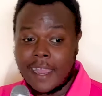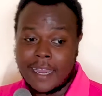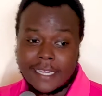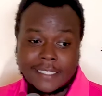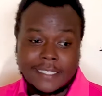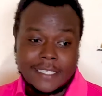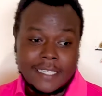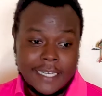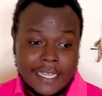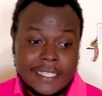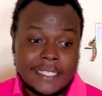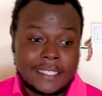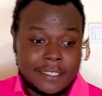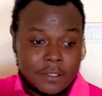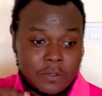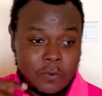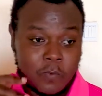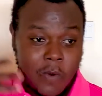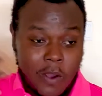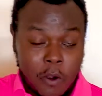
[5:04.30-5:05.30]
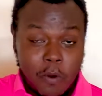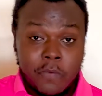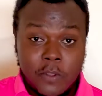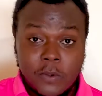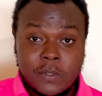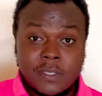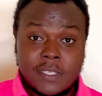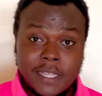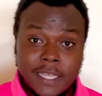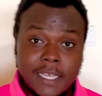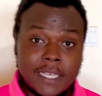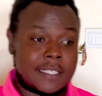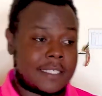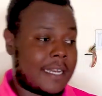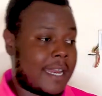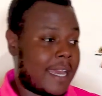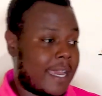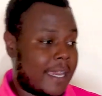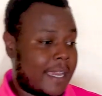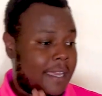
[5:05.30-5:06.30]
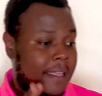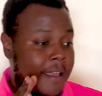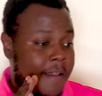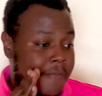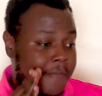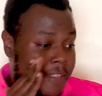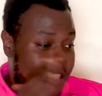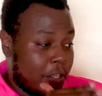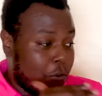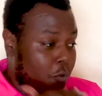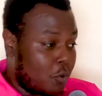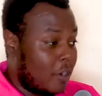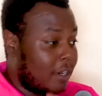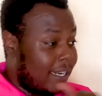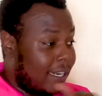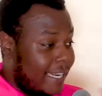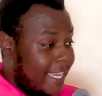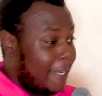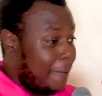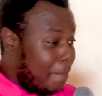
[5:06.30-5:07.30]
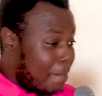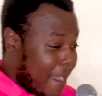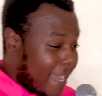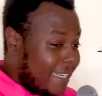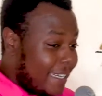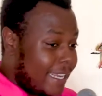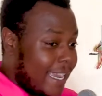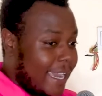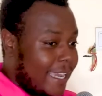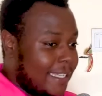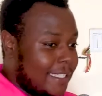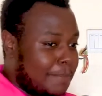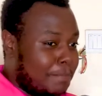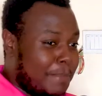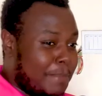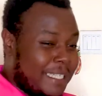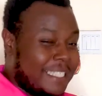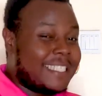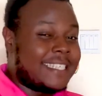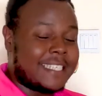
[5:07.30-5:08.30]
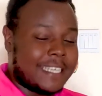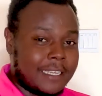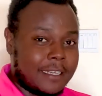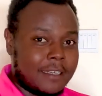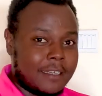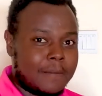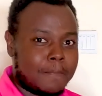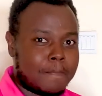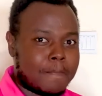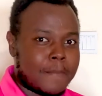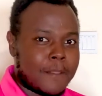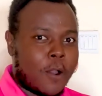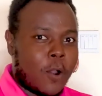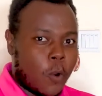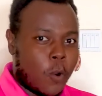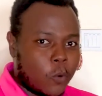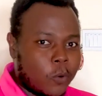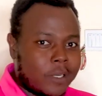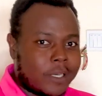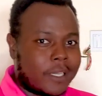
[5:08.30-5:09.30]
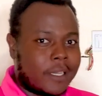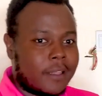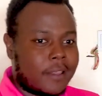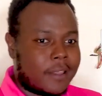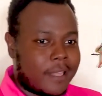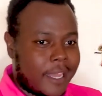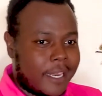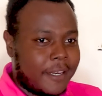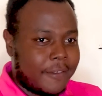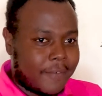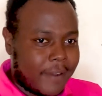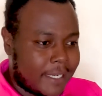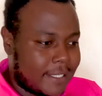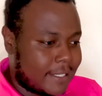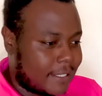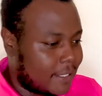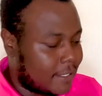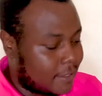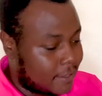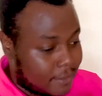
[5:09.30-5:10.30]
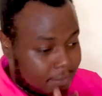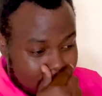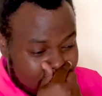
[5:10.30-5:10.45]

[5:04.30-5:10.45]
as in it's one of those things. Like they do not let bad guys be seen holding their devices.